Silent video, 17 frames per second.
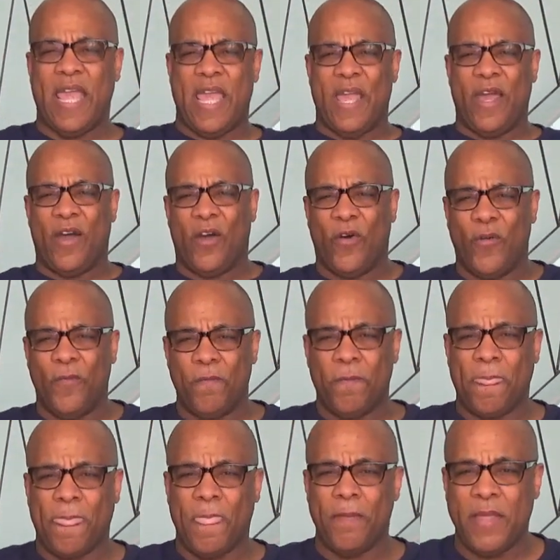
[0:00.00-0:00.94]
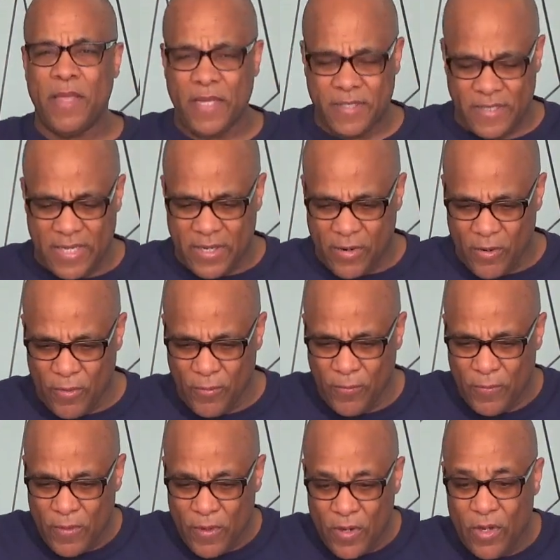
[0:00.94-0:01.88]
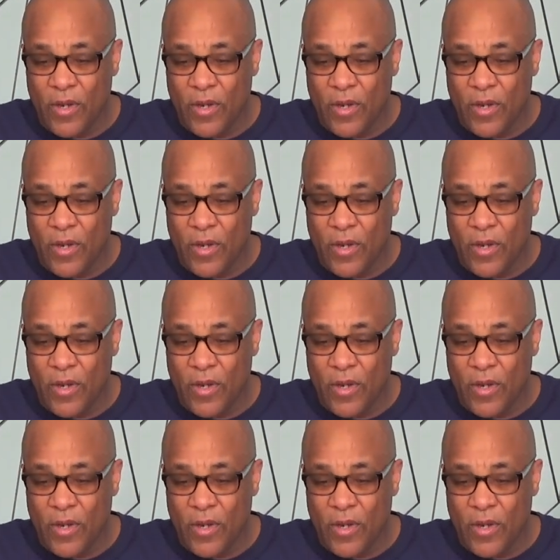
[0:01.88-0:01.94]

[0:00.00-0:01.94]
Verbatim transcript: hell because they don't